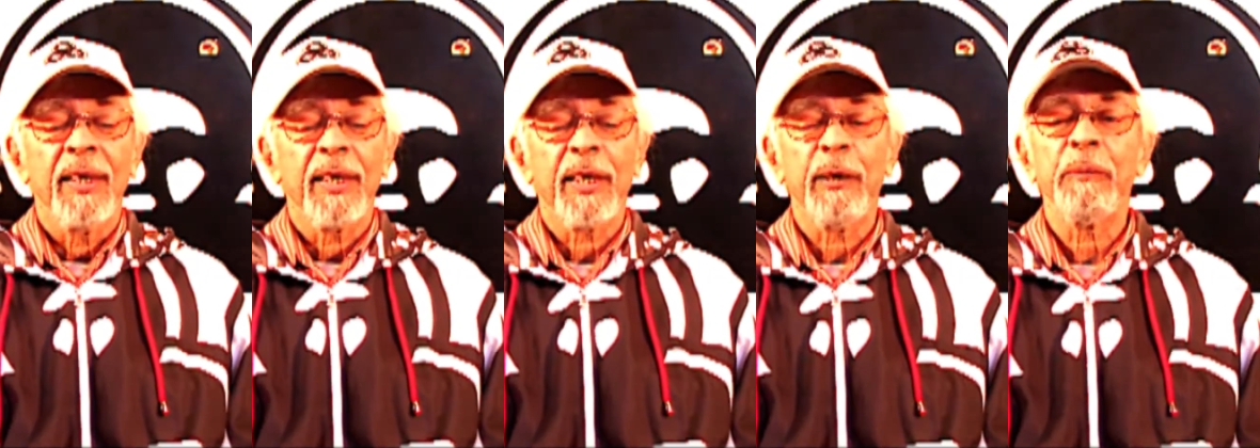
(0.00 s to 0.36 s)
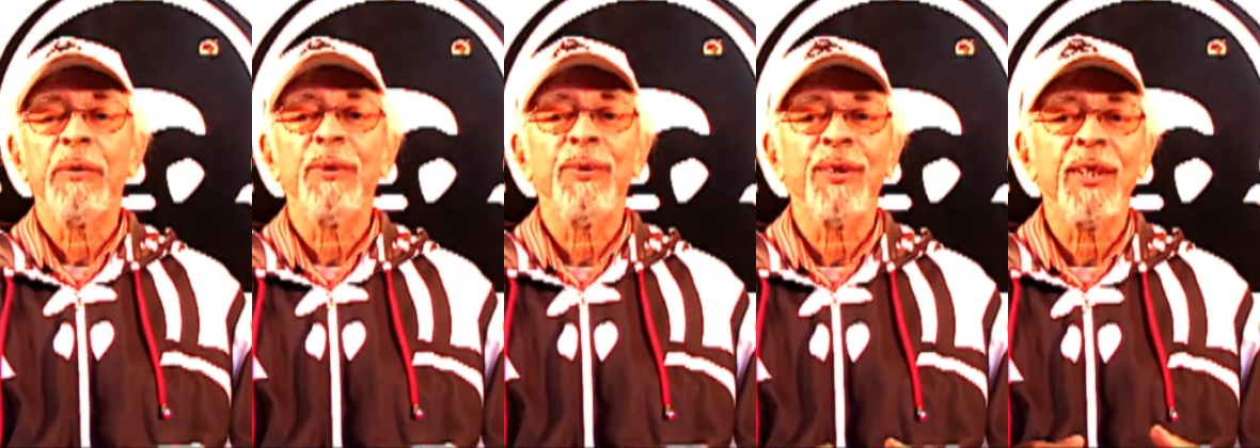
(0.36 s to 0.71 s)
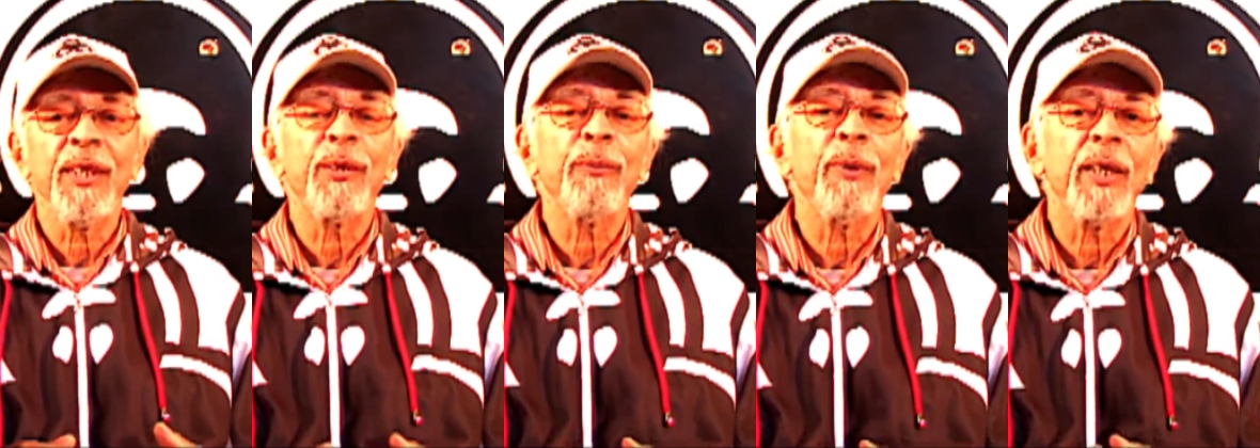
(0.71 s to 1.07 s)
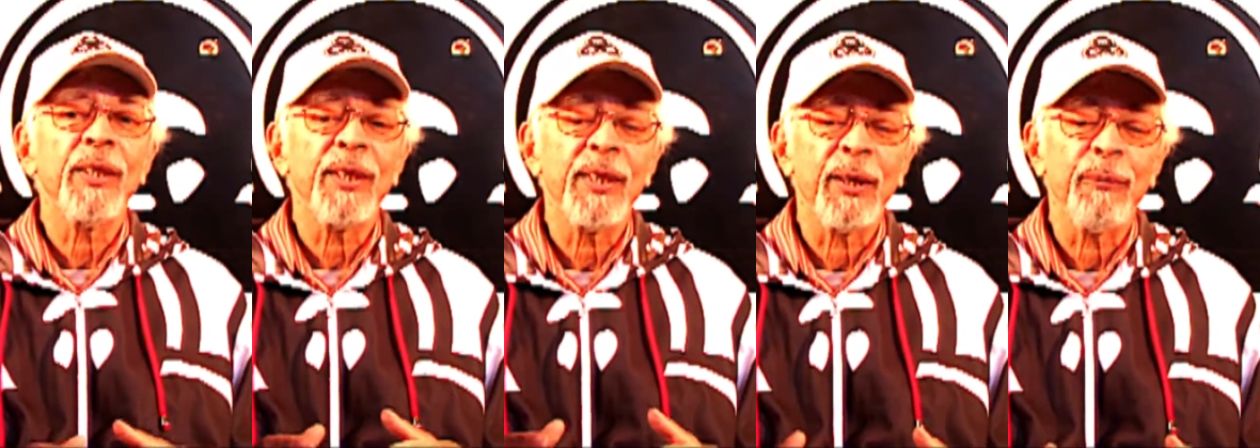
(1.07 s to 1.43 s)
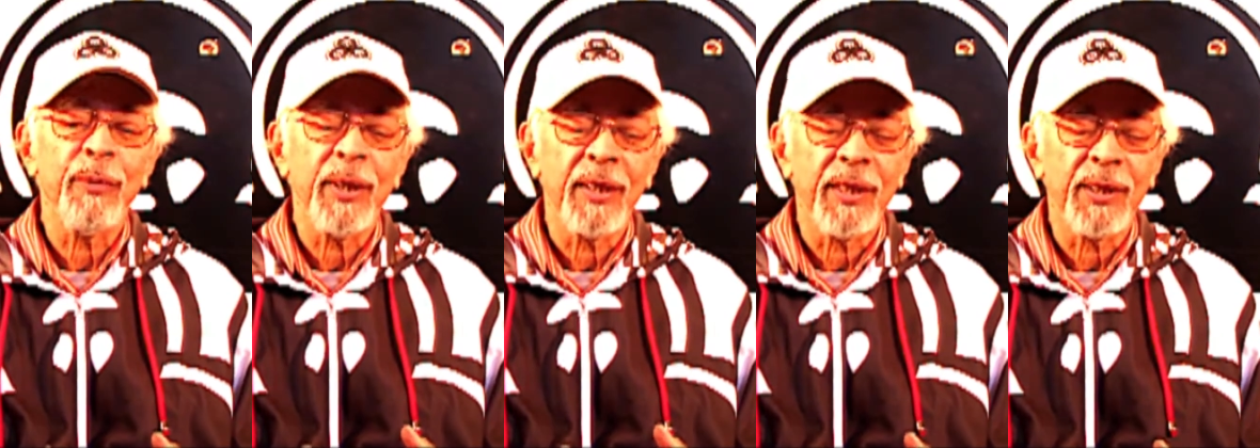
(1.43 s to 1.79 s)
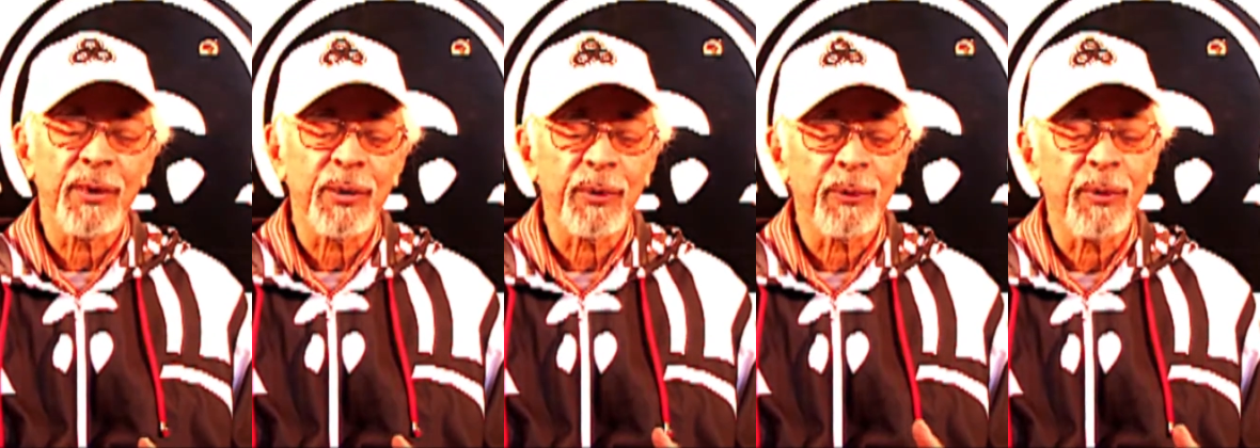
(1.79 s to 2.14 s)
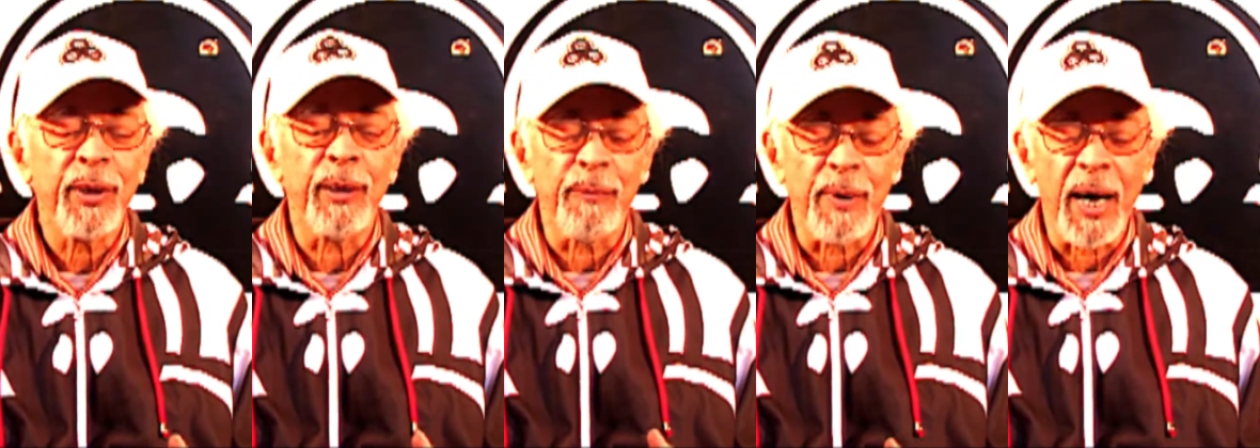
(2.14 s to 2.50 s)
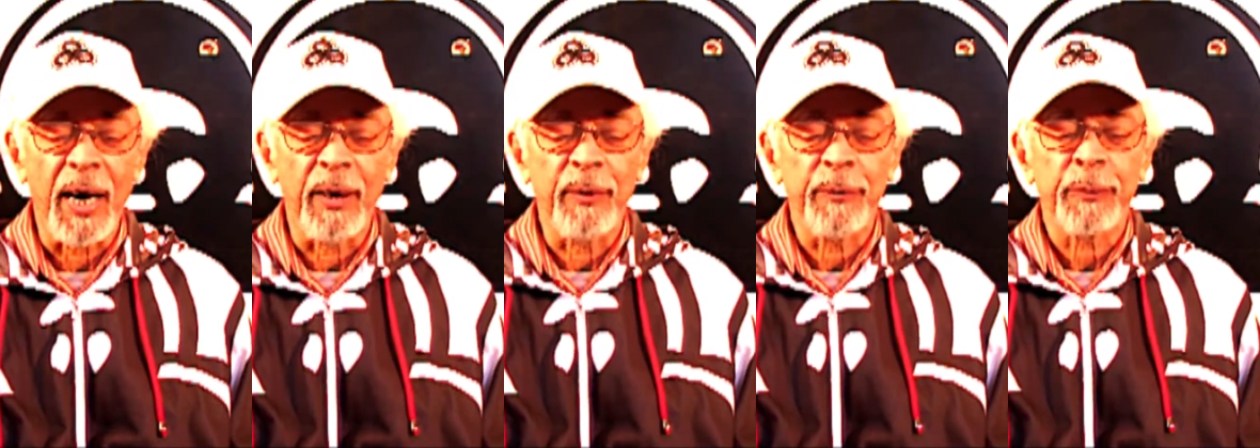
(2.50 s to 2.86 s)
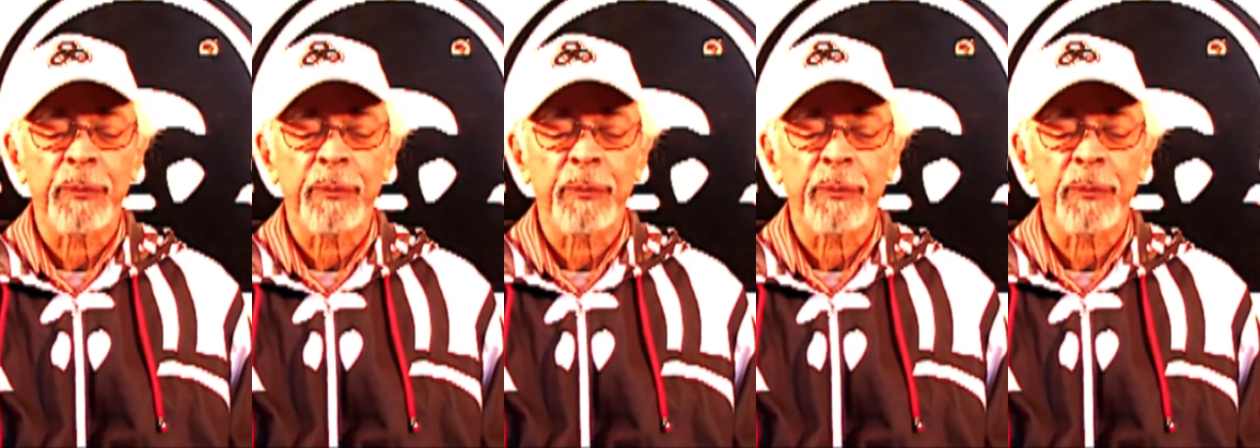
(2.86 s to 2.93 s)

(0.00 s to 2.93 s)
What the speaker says: come to a situation that we disagree about,